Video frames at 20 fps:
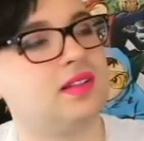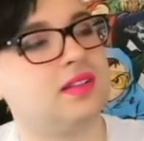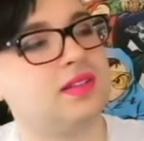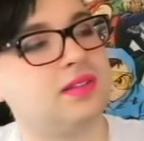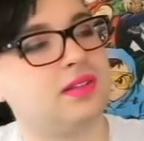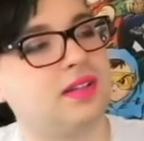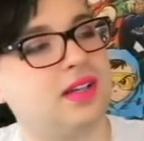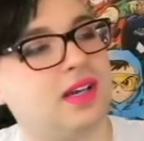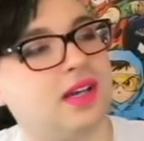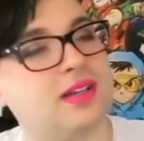
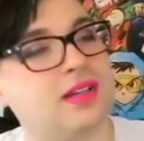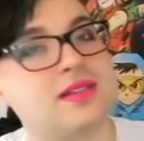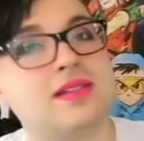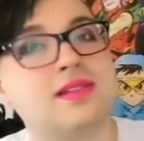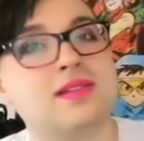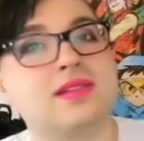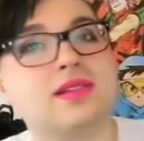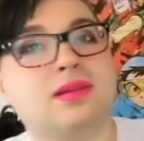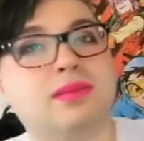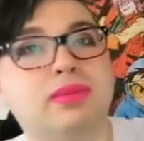Let's look at
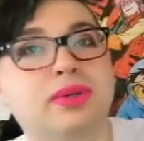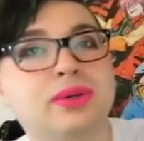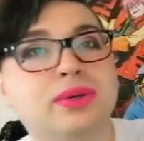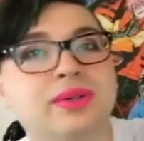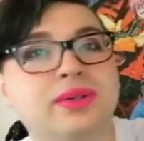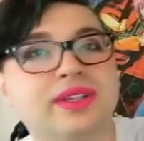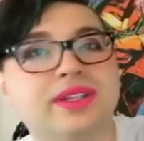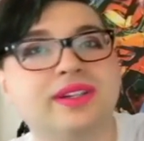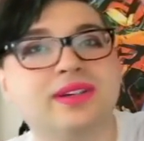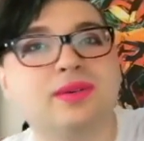Aizen's little
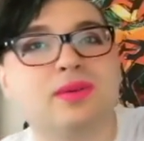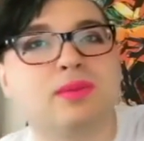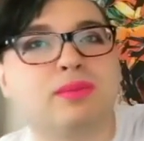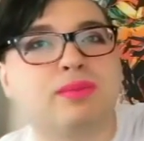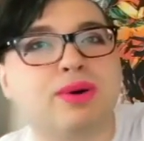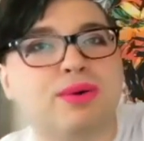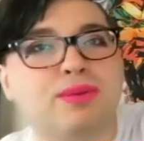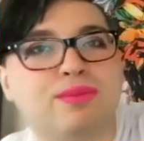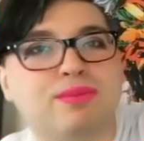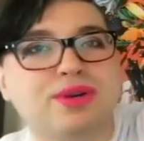booty.
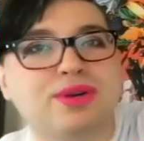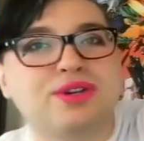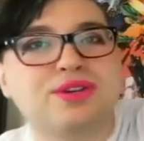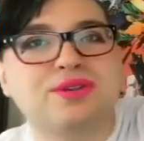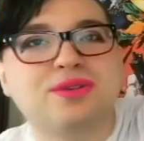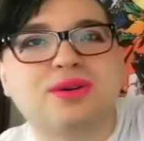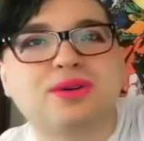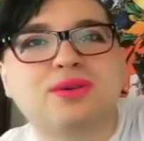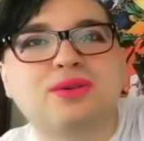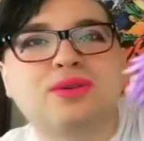
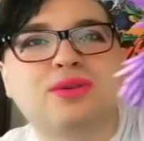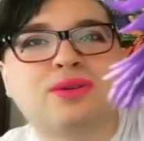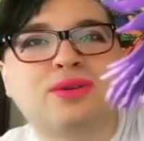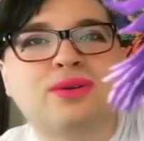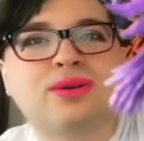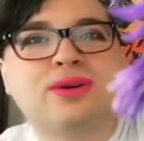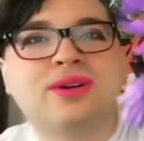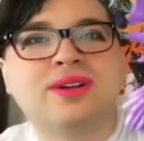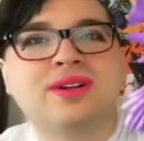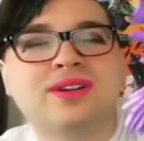
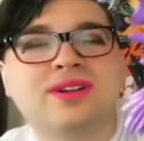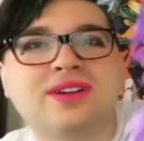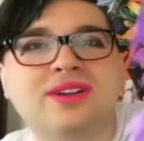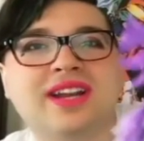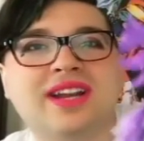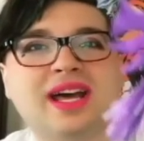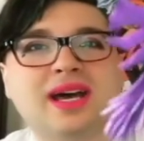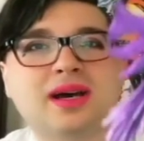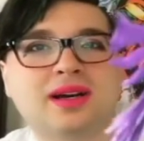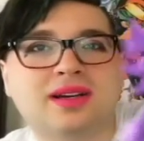Oh, look
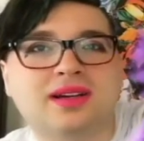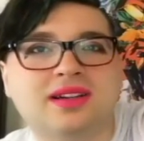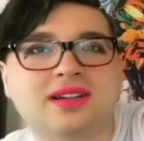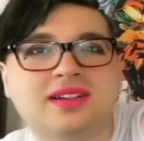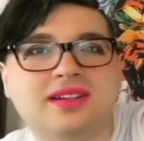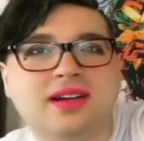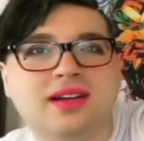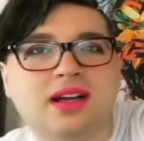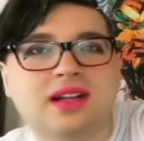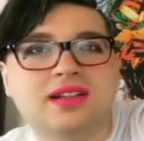at that.
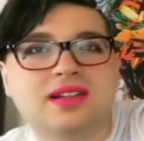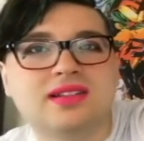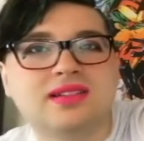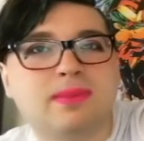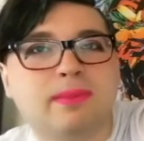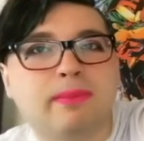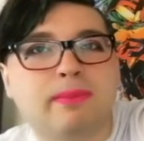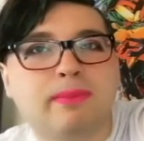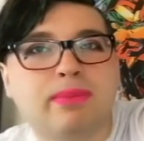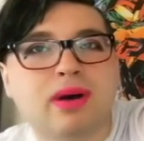
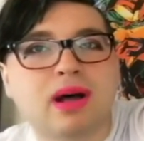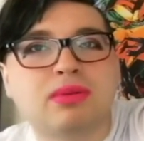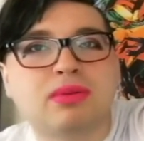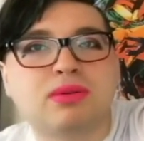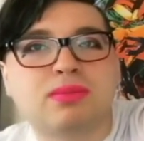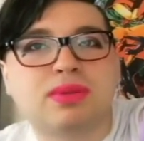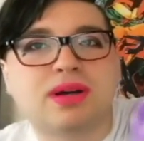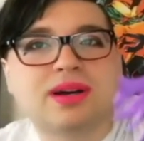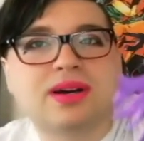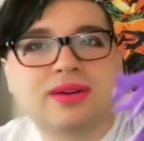It's
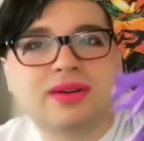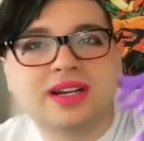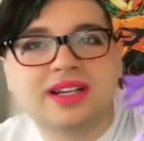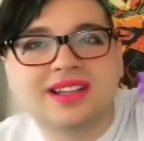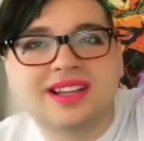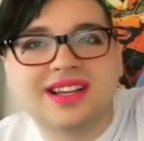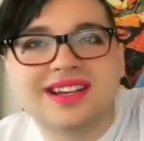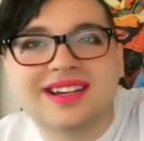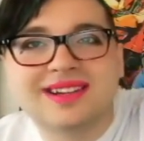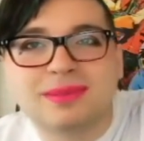bubble butt
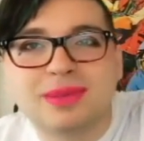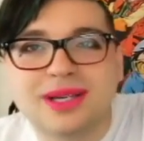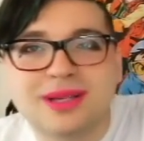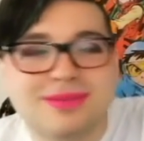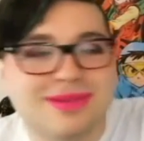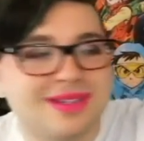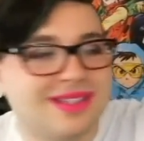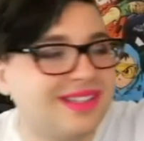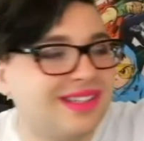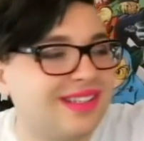right there,
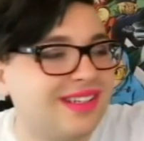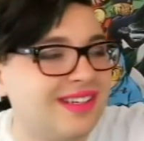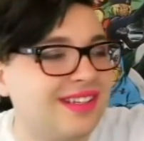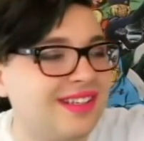baby.